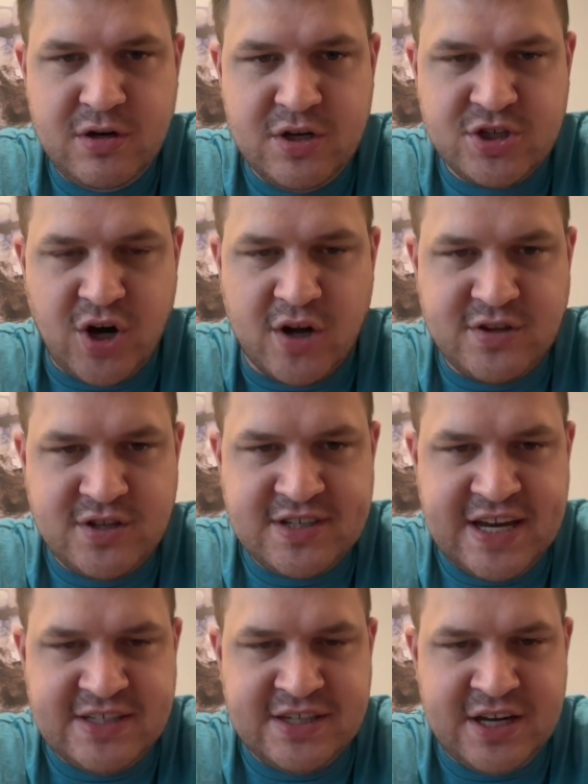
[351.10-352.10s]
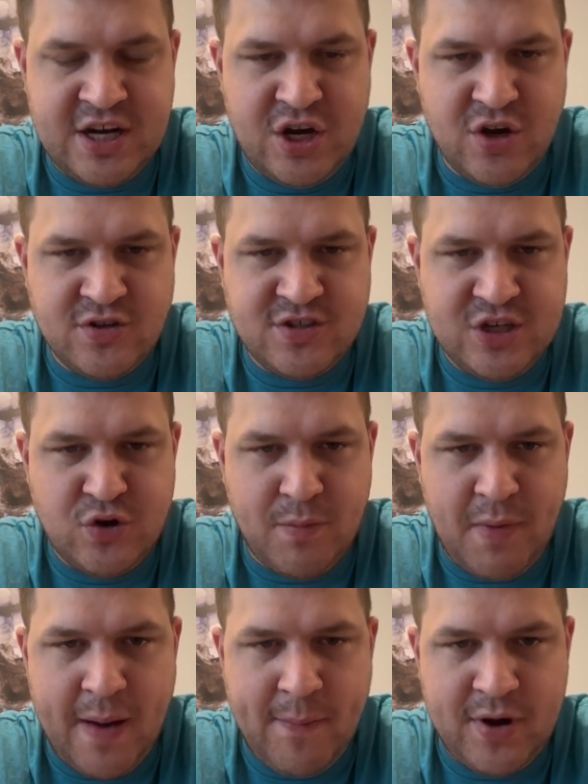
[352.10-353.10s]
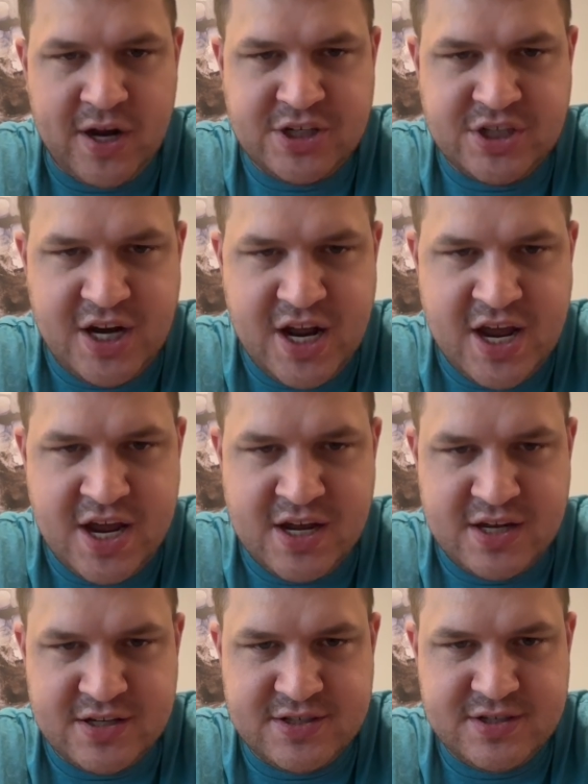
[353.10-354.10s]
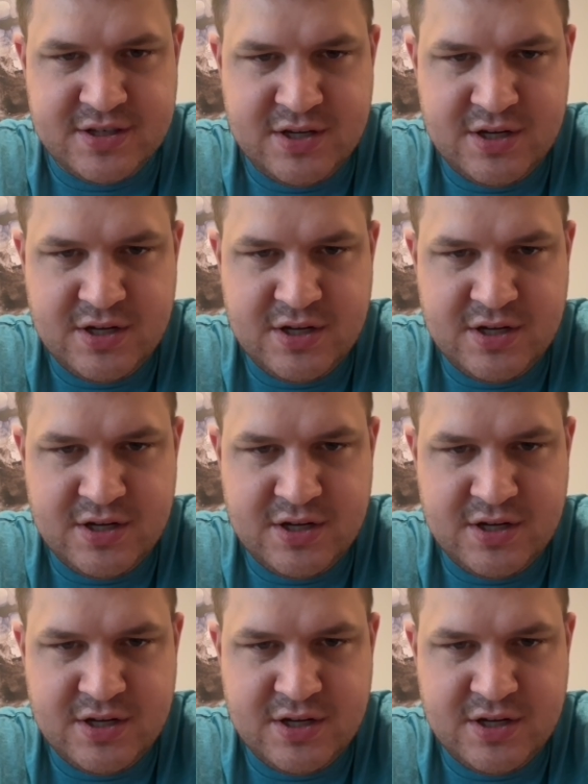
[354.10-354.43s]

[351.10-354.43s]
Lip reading: to start the season, and you'll see what my prediction is.